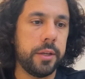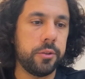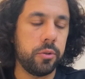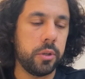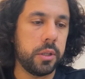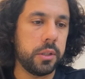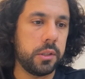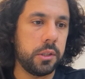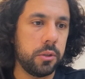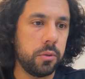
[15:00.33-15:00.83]
as
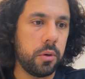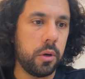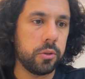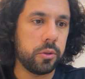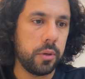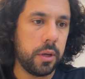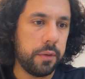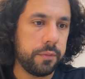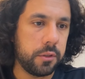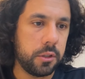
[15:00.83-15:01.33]
you can see, you
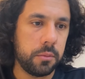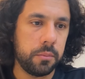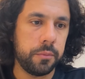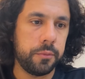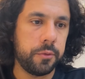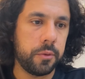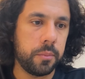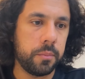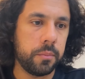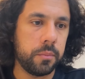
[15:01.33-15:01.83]
also have
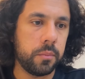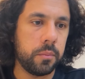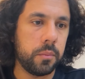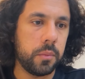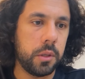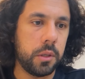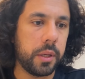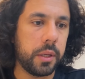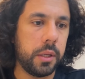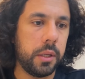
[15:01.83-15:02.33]
some from
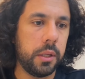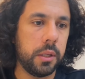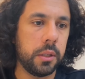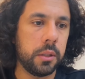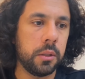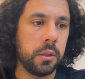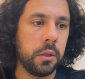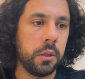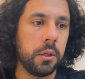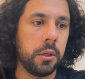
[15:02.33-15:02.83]
Tropic
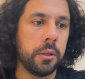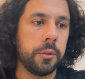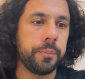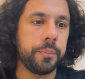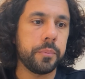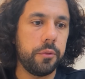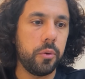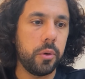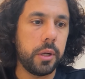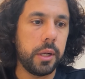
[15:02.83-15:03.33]
here.
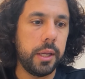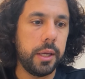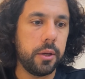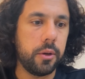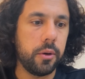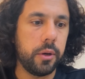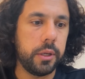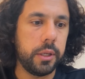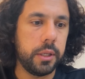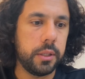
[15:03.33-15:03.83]
If you
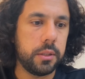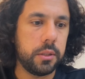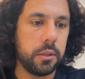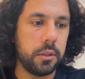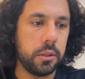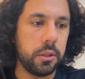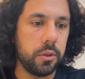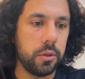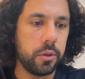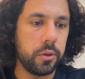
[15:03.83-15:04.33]
click on it,
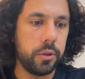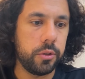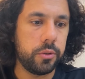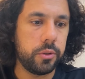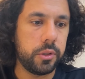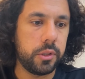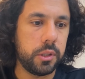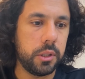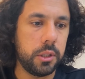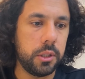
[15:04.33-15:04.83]
you're going
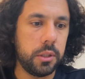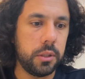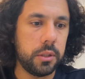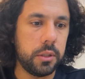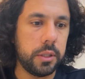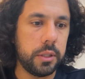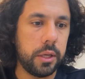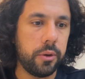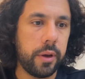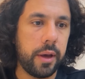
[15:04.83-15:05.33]
to see
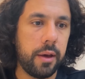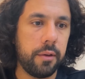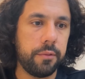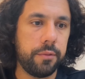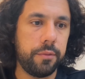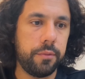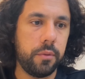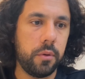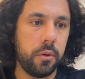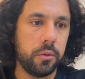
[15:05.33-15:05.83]
that you
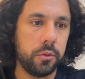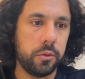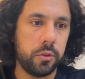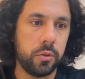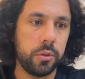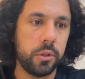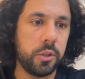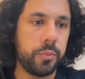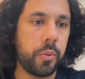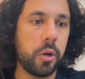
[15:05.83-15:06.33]
have,
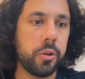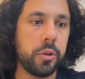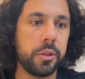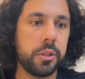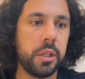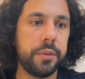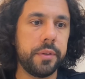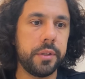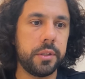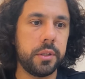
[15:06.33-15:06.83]
so this
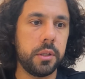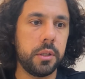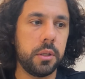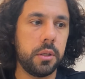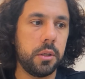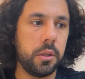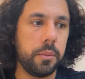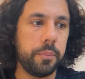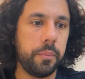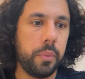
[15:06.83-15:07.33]

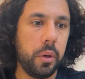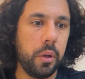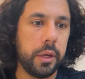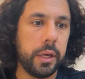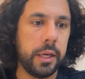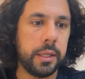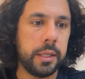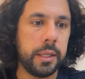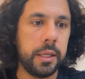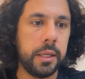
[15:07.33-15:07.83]
productivity
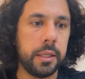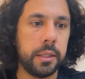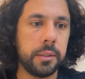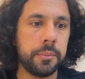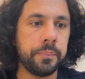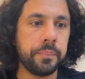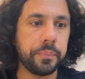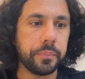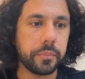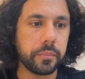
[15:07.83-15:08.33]
plugin
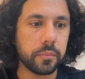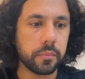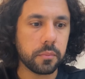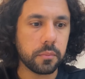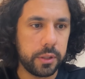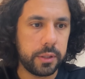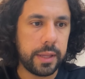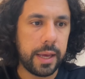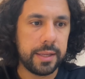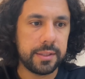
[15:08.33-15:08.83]
here
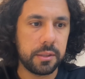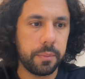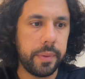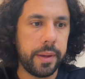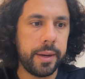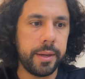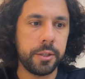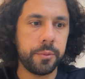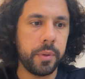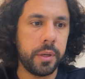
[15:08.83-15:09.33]
for task
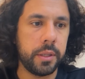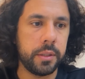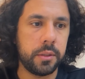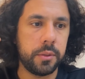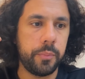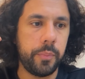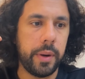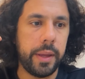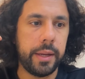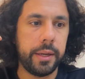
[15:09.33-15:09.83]

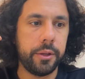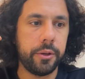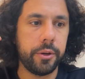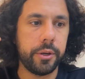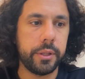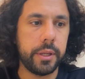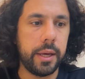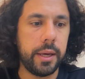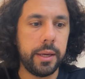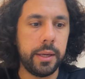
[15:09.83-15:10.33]
management, planning
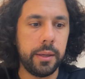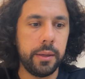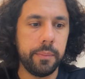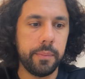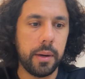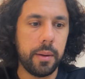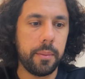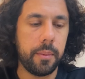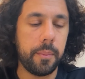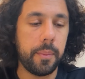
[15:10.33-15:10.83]
your day,
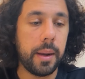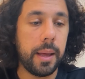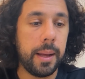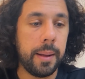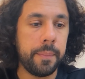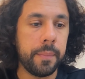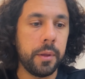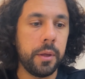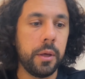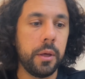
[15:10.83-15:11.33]
blah, blah,
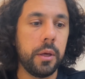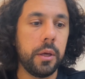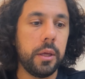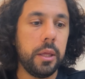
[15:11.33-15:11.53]
blah.